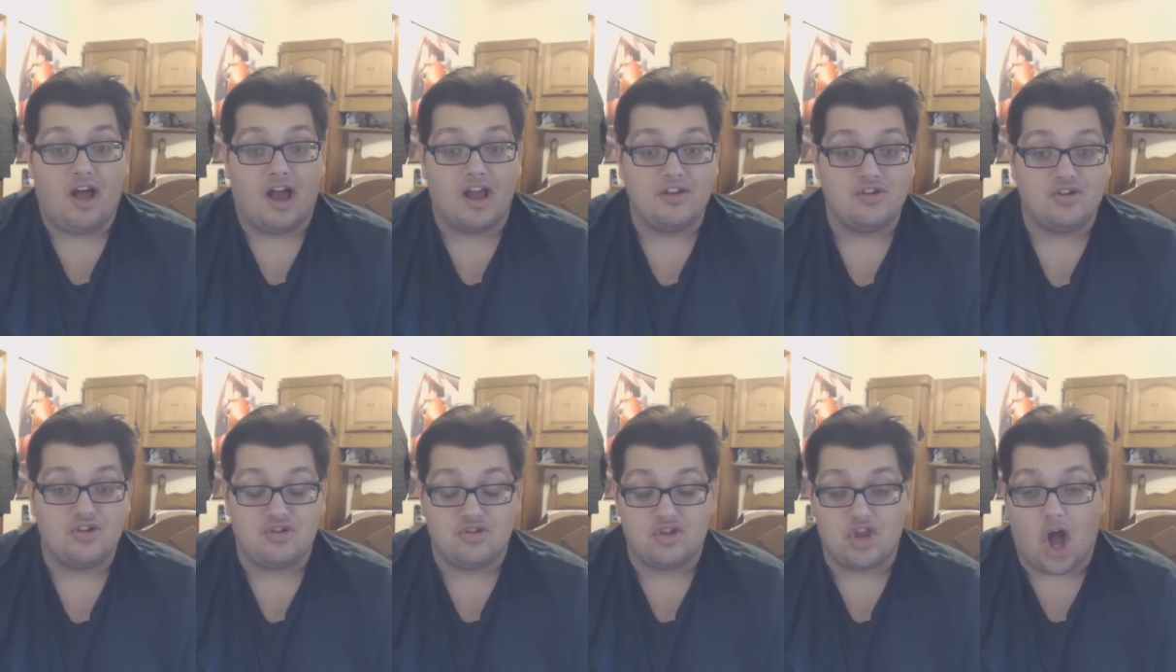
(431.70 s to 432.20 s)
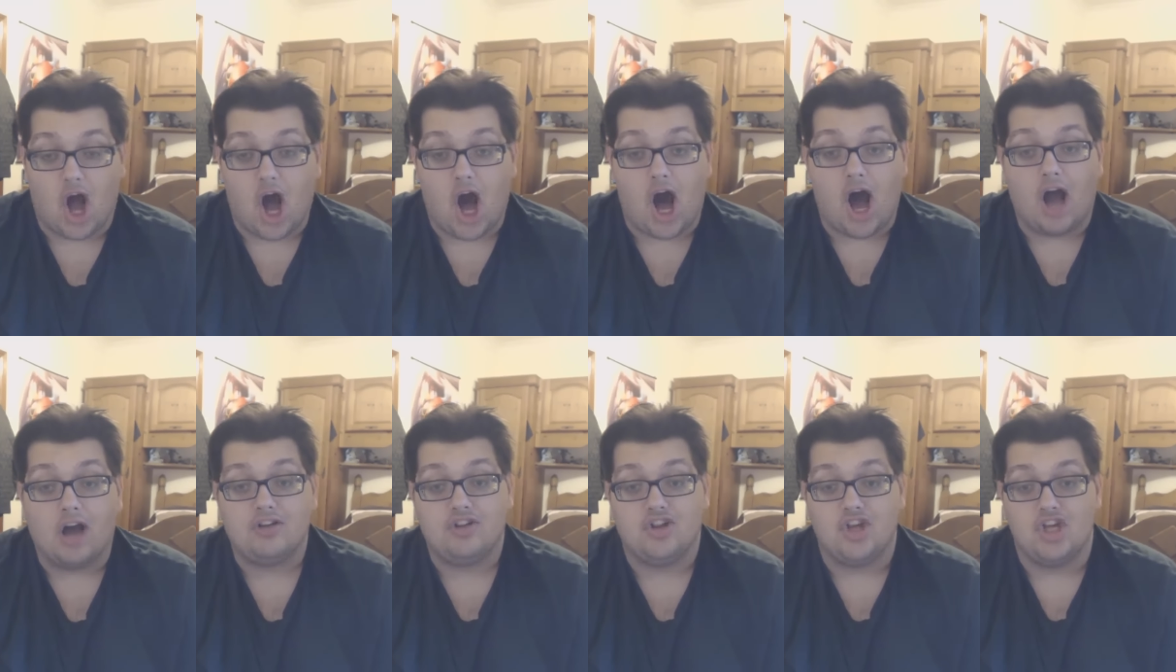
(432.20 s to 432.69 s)
like, just
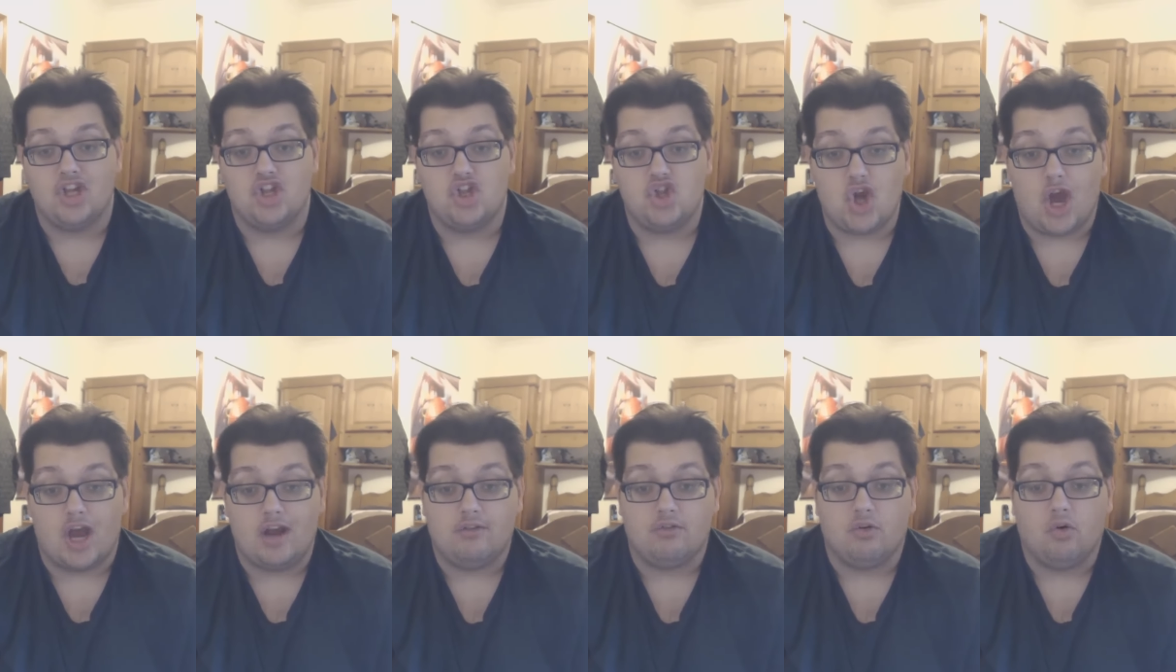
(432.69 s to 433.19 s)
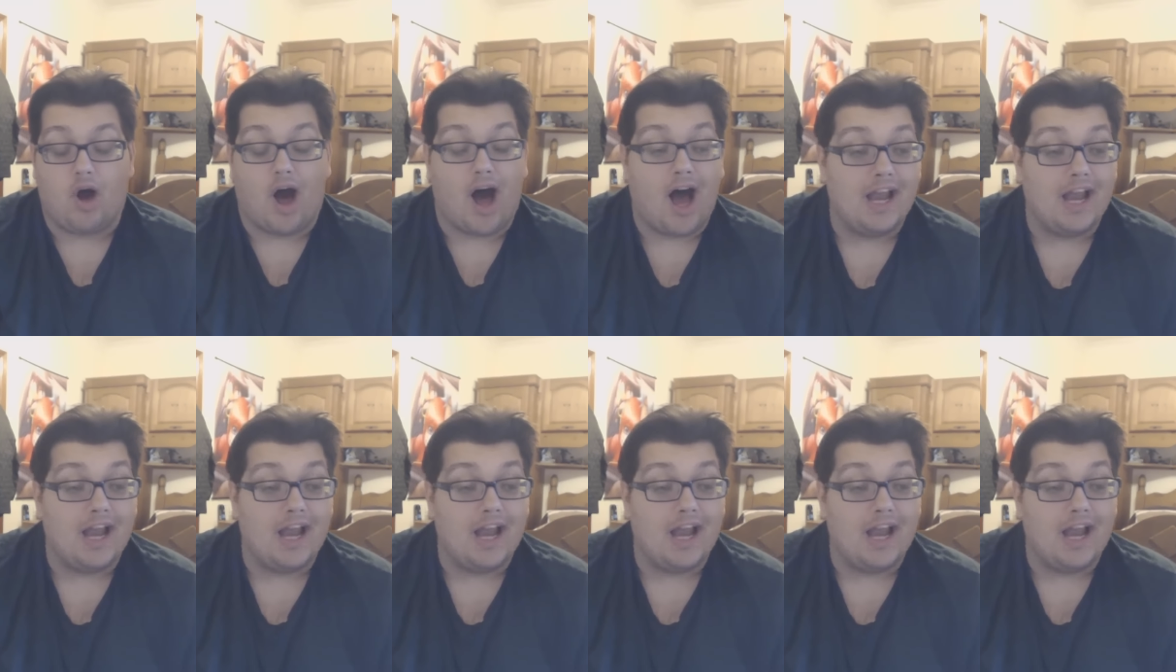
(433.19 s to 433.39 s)
arcs in general.